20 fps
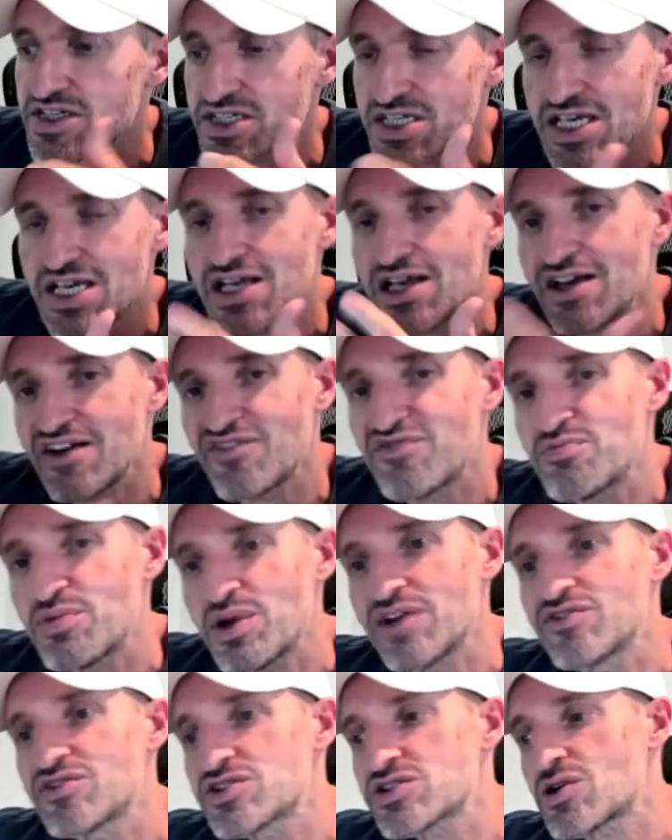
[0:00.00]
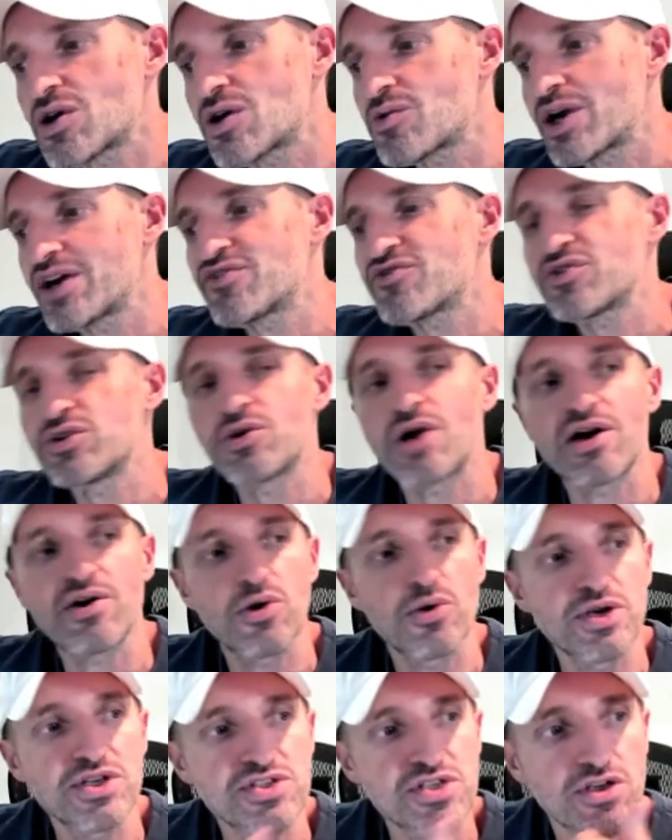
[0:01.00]
See if pivots are right for you. I
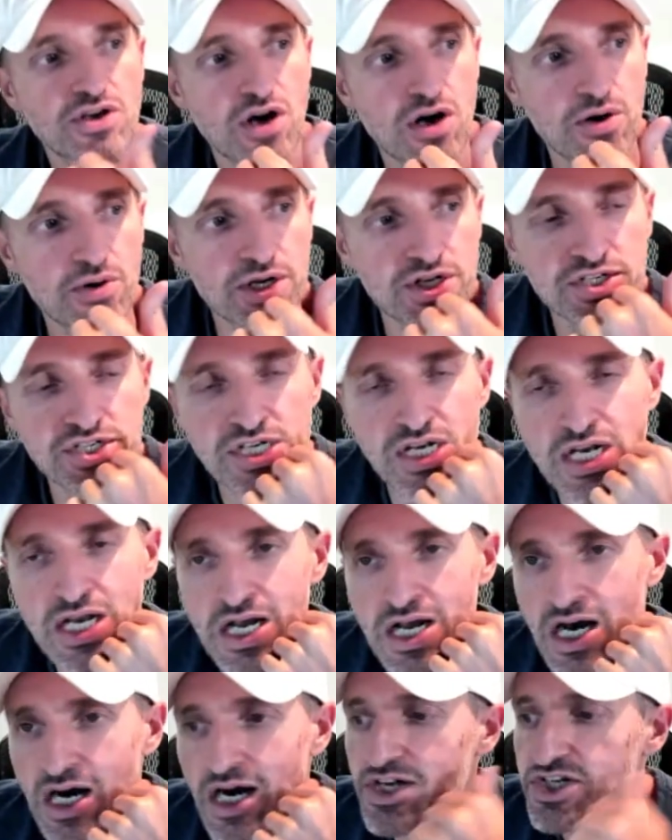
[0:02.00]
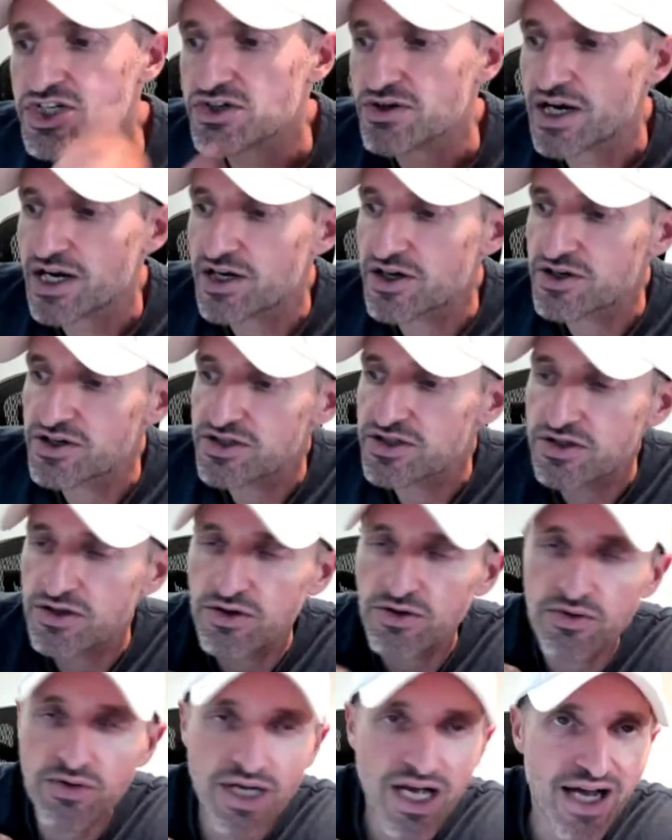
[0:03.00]
always encourage traders
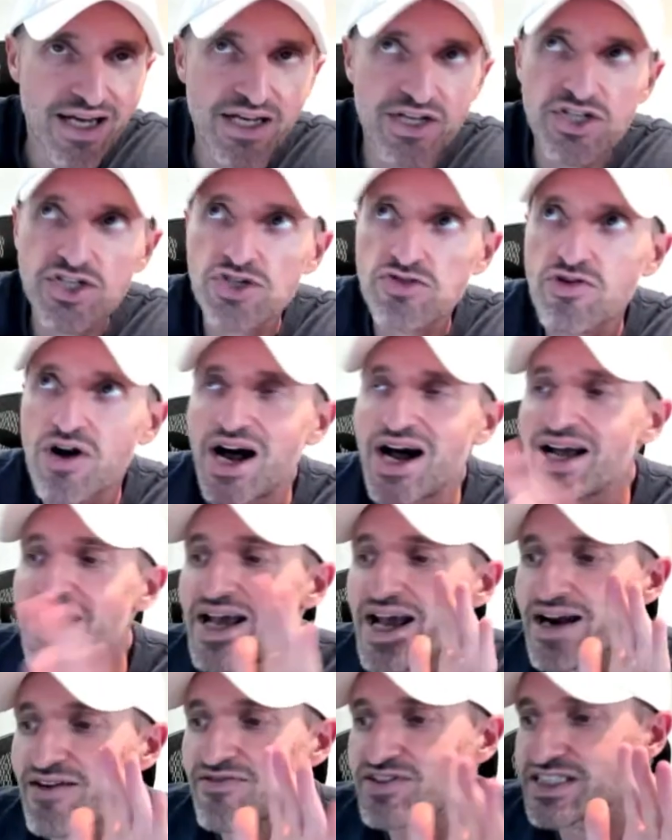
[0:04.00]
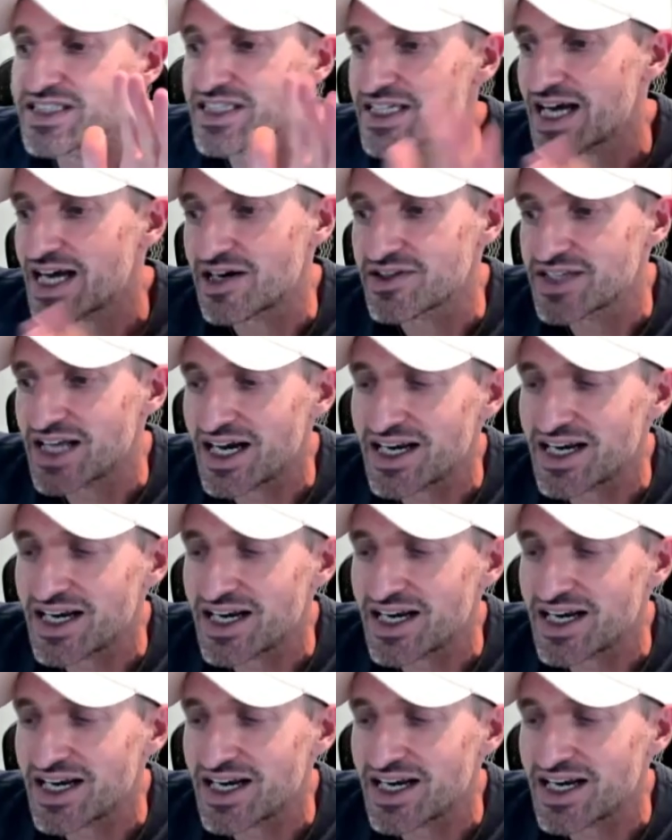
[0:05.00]
to kind of try everything out.